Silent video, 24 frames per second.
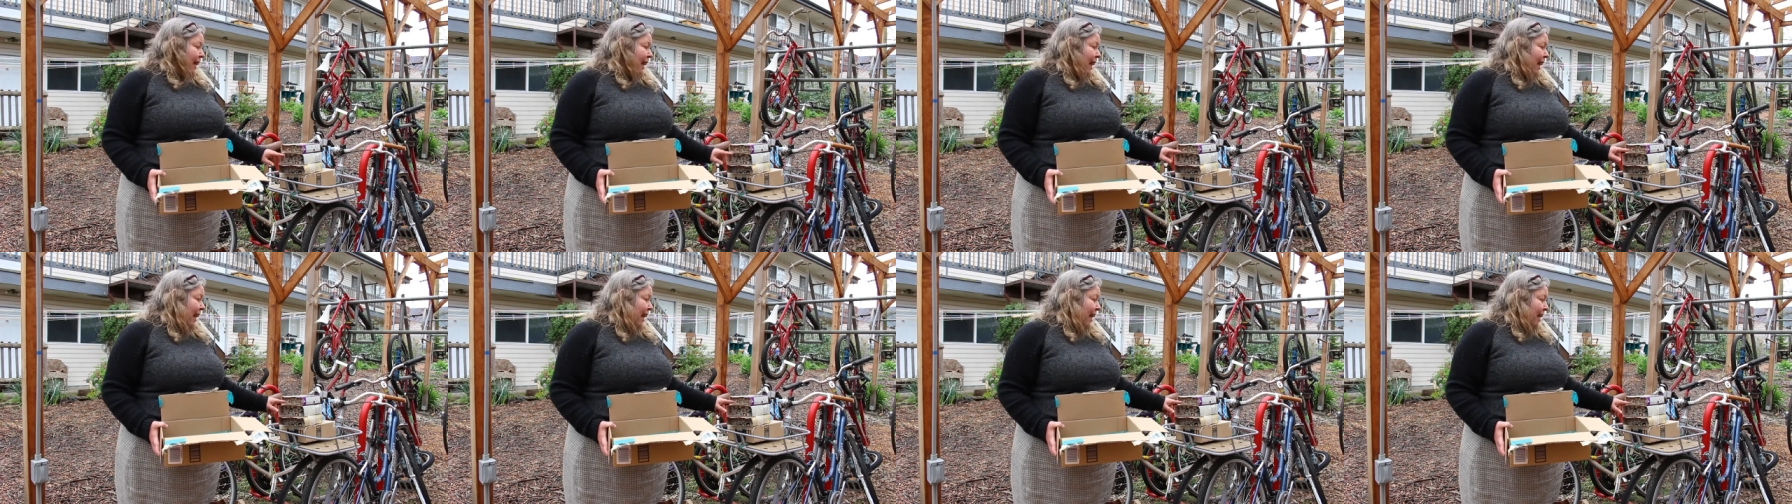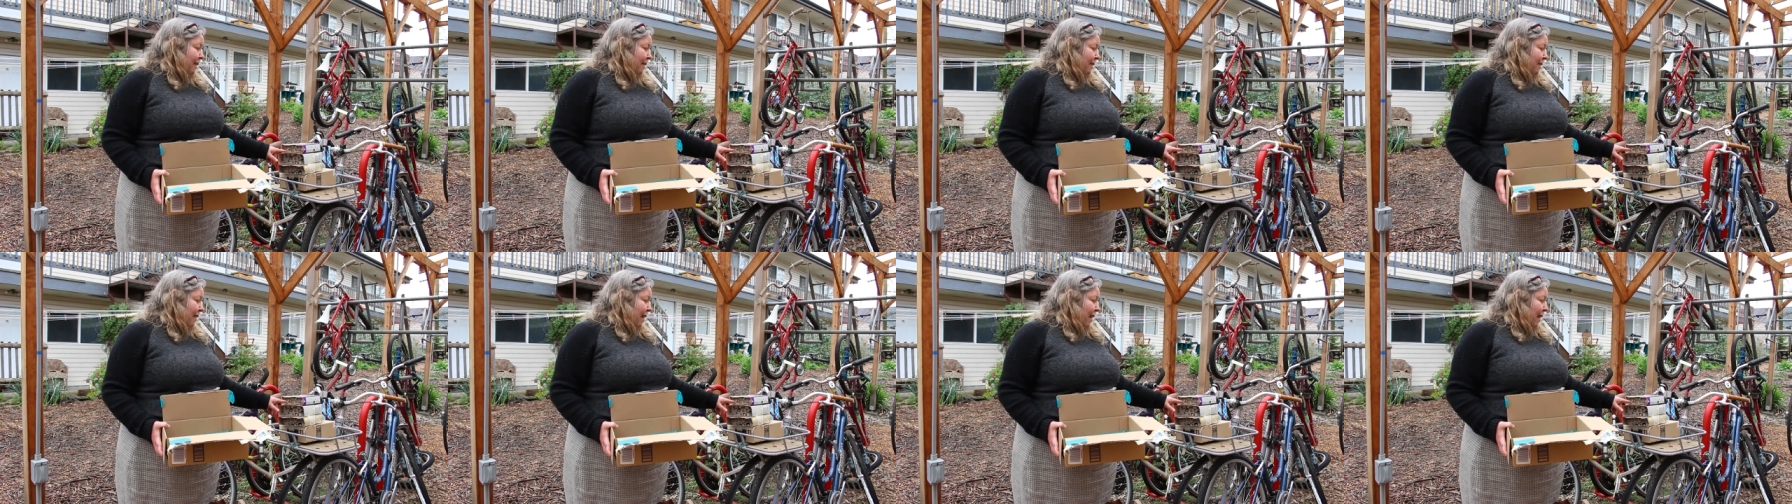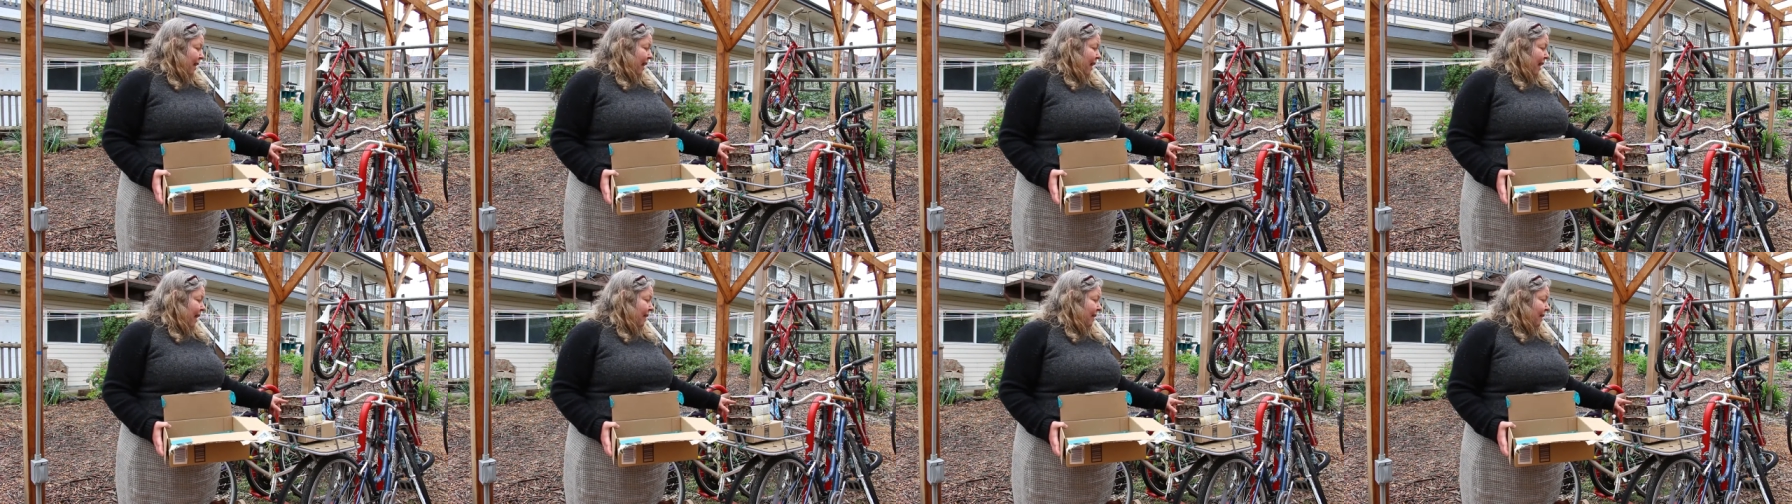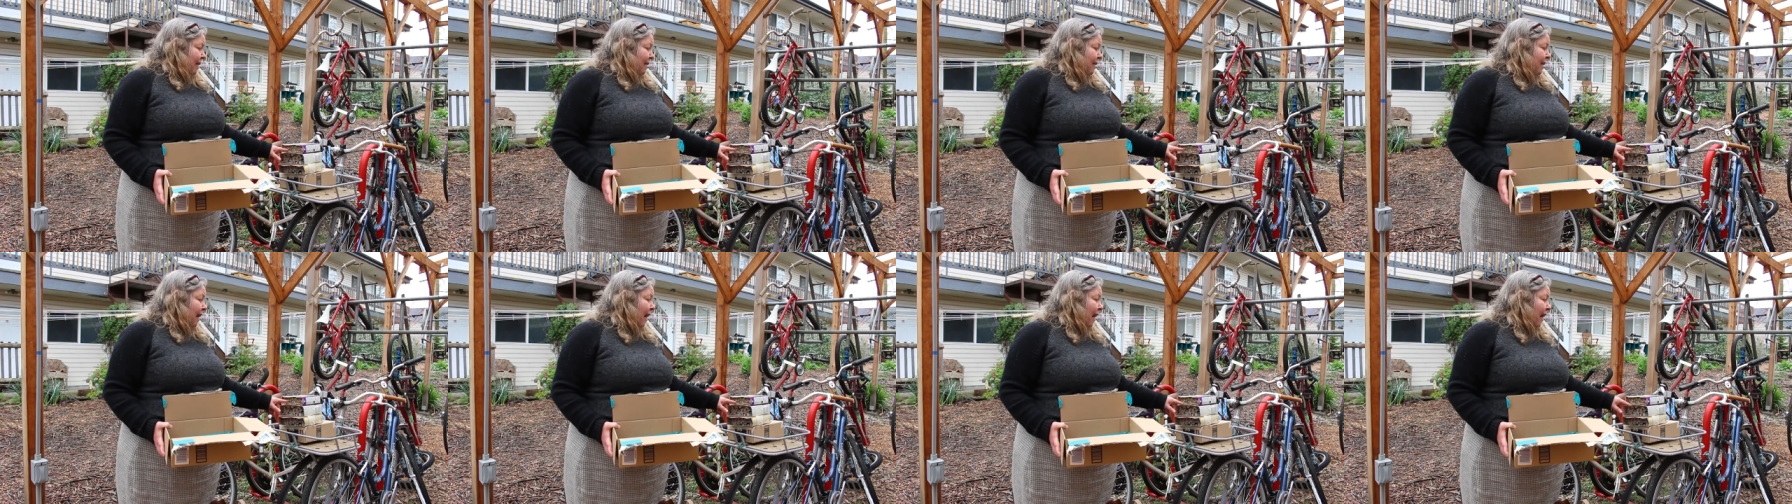And any
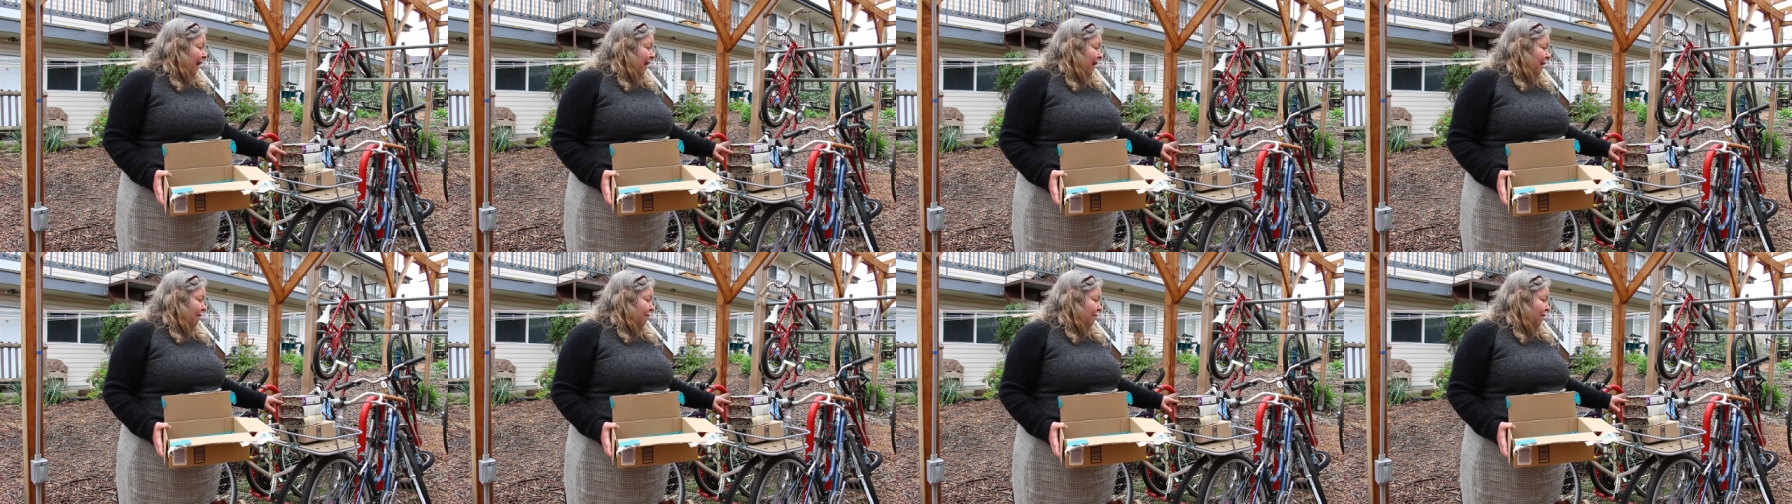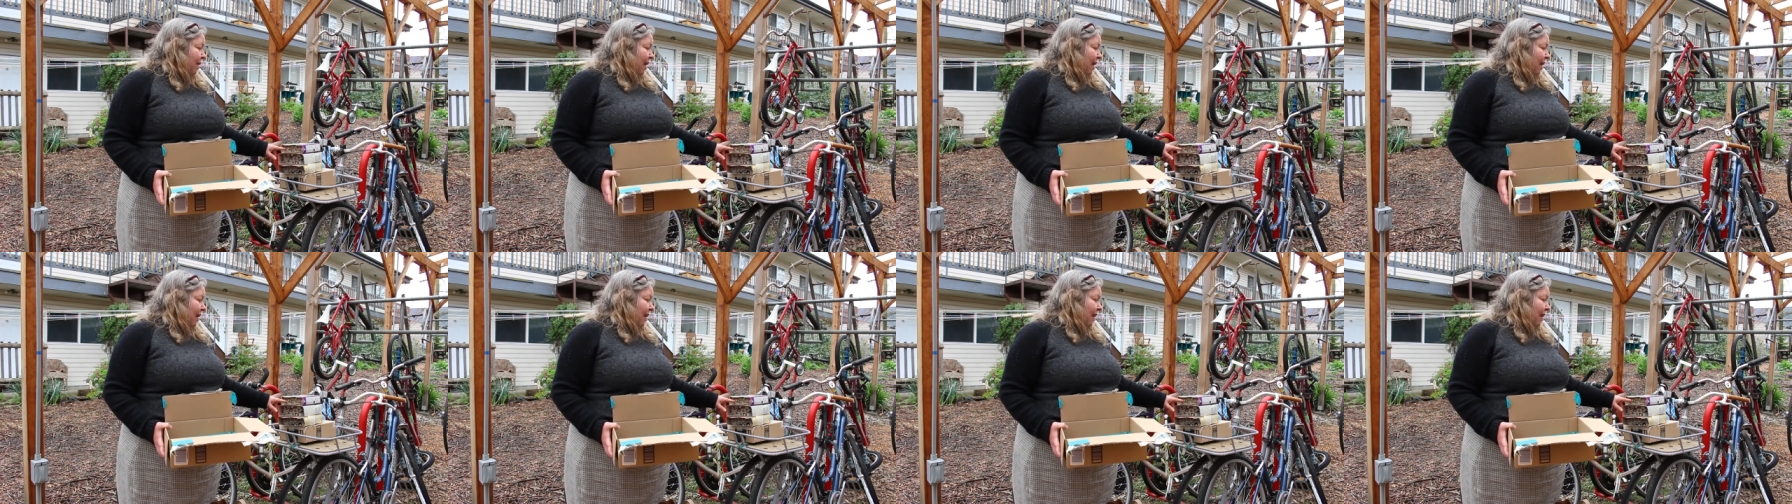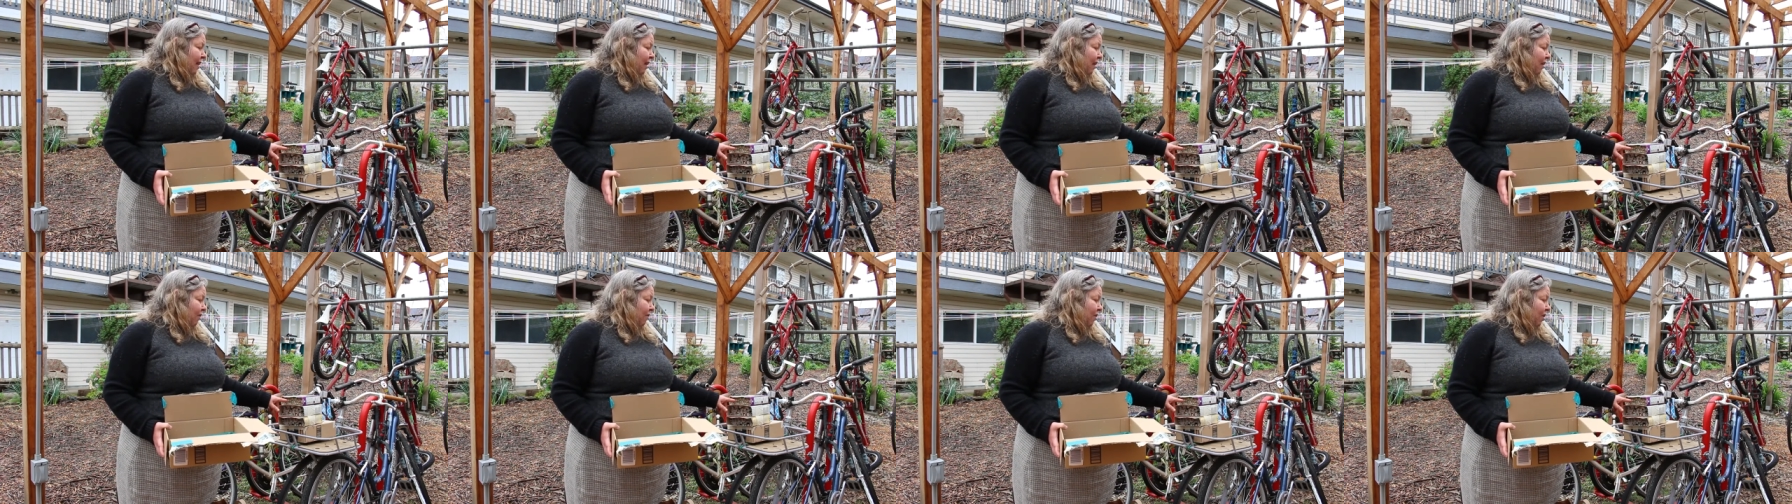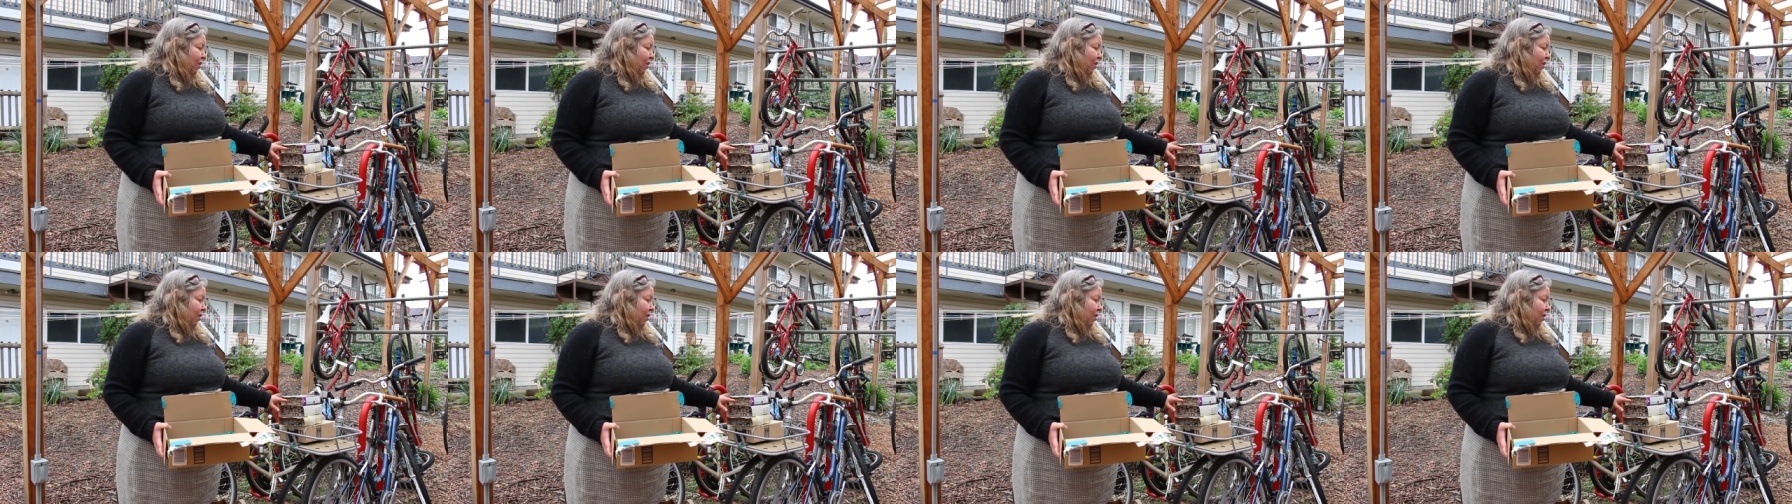time that any of